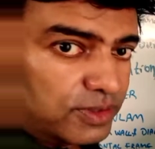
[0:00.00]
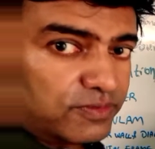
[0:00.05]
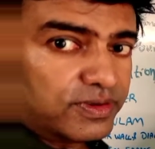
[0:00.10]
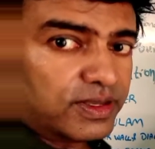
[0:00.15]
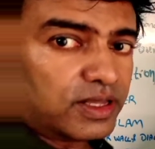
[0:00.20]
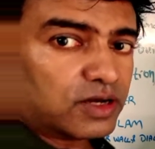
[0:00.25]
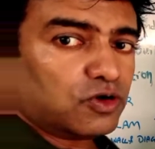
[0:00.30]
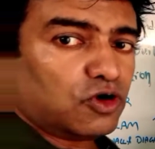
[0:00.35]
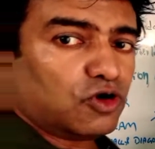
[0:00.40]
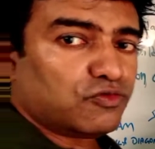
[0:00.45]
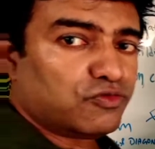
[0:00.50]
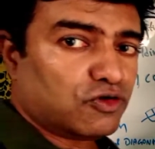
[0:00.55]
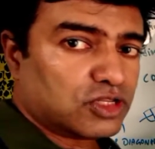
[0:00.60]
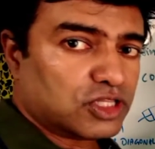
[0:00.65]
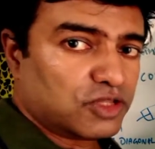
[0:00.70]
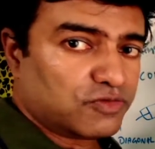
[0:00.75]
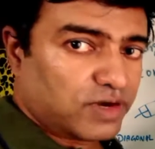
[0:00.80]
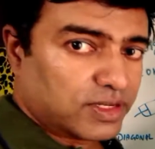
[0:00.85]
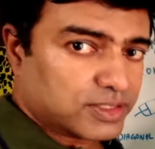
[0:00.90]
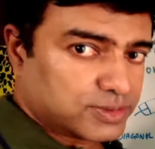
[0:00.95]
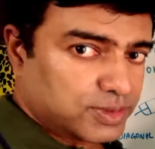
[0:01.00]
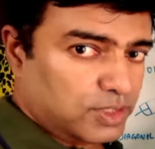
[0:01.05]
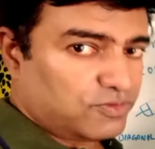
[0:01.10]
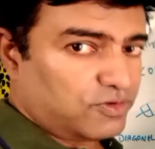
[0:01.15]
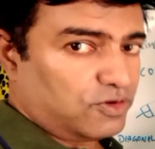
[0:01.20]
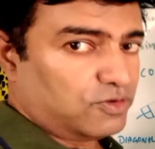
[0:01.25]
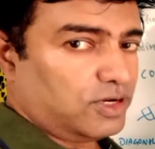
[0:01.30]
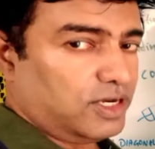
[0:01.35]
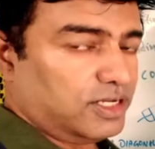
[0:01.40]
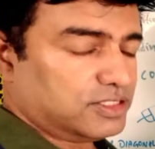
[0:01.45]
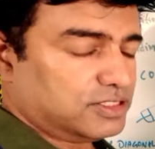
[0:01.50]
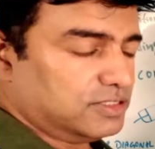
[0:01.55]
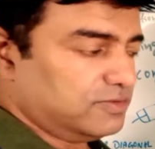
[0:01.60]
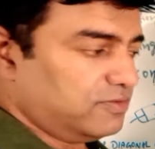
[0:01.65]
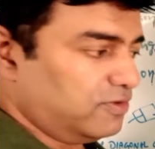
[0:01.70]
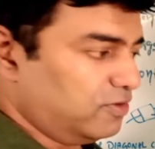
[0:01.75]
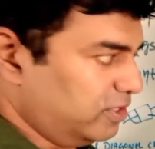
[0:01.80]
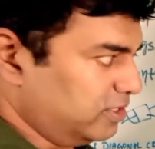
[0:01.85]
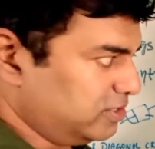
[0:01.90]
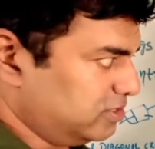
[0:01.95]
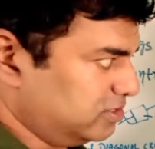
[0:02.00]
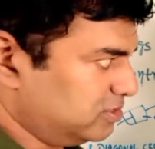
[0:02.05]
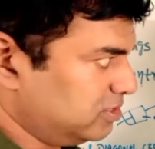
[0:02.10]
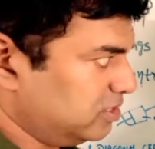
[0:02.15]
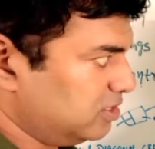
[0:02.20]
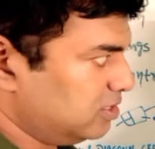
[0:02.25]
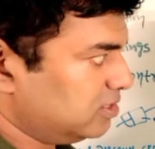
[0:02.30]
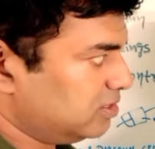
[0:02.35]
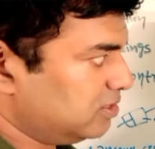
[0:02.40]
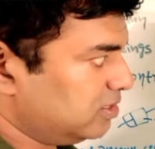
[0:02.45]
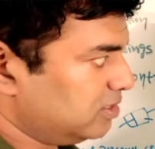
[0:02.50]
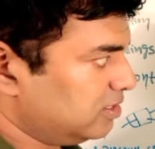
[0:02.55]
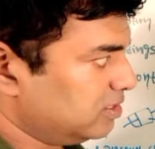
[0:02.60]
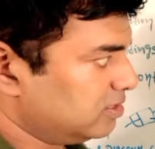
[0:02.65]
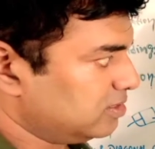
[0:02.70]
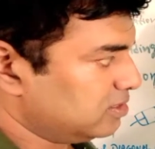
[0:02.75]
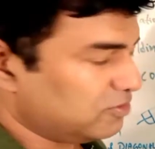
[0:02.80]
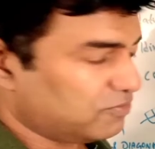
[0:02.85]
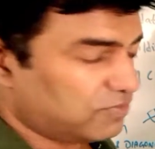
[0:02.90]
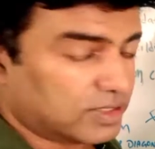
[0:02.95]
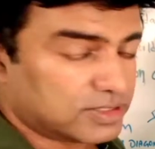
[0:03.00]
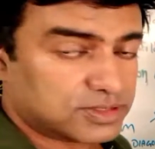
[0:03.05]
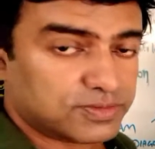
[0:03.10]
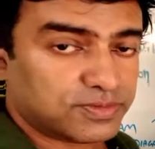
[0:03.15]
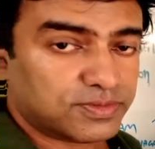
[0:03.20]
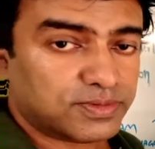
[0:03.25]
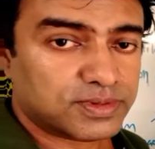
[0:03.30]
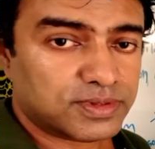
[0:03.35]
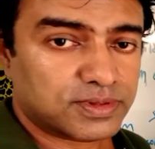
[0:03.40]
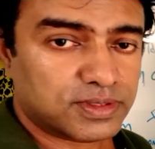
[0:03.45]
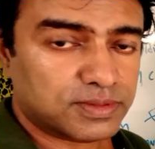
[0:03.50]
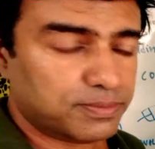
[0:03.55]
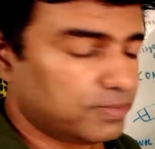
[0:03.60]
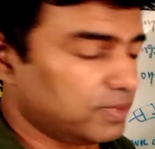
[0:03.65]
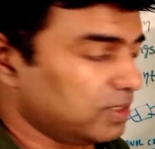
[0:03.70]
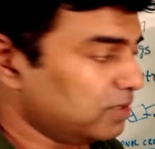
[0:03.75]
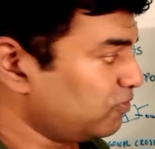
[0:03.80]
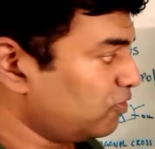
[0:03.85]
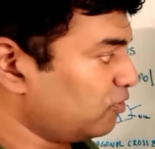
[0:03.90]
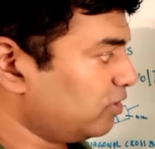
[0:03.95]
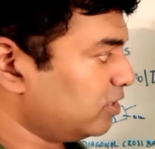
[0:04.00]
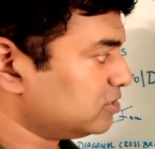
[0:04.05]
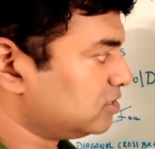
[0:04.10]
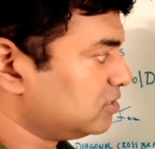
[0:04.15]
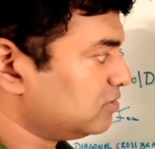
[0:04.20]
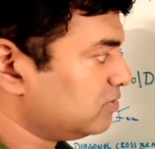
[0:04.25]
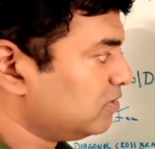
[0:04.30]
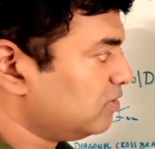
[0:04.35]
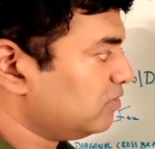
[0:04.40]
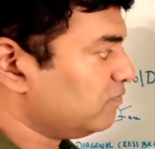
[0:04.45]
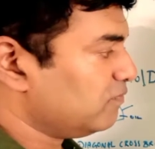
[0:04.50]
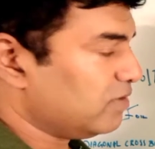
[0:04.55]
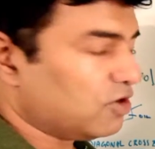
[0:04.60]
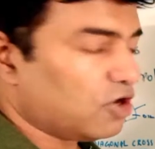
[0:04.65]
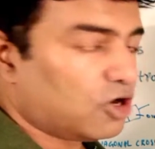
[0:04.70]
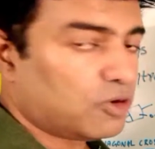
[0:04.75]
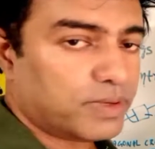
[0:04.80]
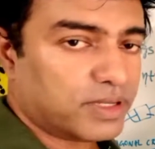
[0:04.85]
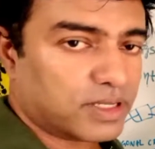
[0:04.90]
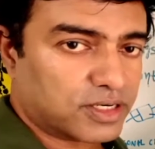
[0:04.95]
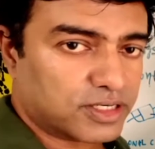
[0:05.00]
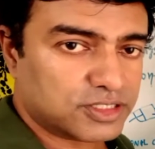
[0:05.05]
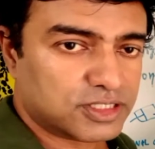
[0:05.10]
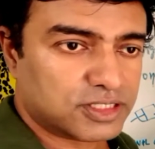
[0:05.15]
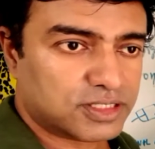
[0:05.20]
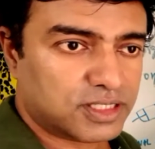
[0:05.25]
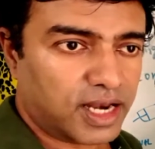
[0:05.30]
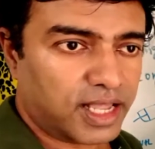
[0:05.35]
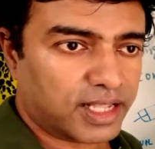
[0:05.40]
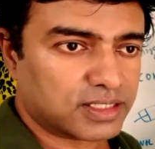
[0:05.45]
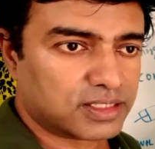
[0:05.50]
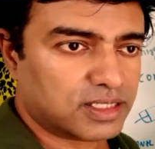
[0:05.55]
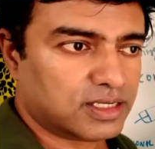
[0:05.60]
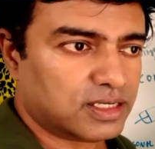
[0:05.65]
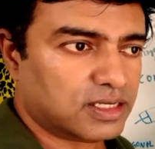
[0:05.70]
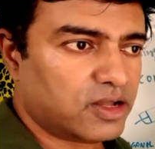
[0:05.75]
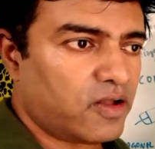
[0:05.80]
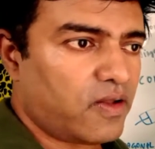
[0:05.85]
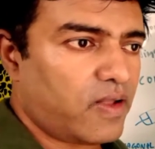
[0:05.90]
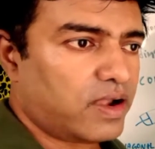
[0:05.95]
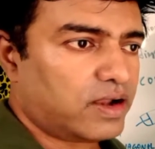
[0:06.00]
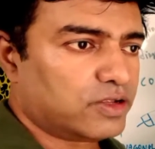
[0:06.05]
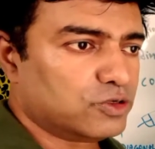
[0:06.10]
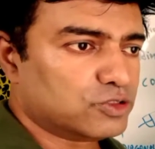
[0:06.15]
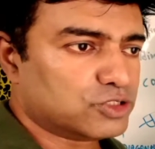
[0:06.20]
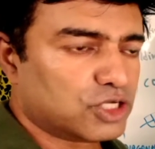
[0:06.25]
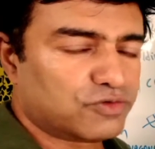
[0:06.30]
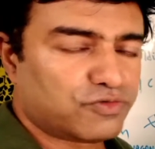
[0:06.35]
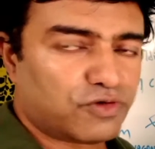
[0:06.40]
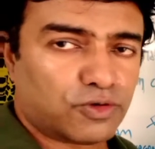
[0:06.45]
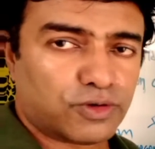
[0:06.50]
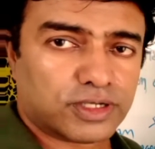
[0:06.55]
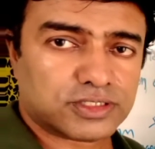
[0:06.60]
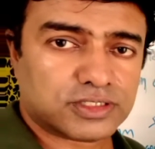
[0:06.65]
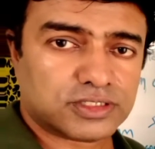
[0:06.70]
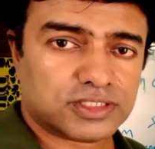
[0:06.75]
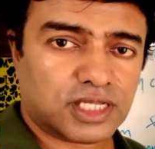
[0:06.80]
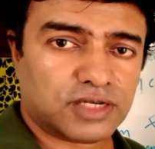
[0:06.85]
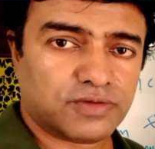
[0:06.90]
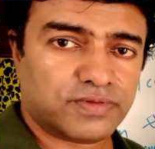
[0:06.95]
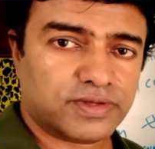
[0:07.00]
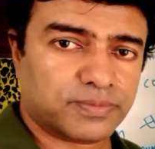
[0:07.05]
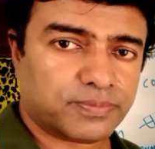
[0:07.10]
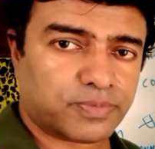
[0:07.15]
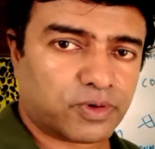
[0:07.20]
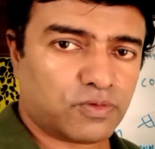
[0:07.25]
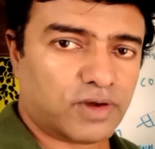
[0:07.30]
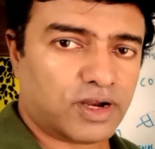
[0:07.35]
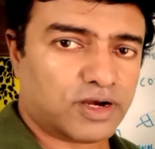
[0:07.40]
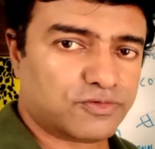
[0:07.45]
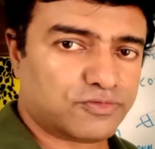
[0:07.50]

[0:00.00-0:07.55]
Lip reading: We are go for the flexible foundations. The flexible foundation will not be rigid like the usual foundations that we provide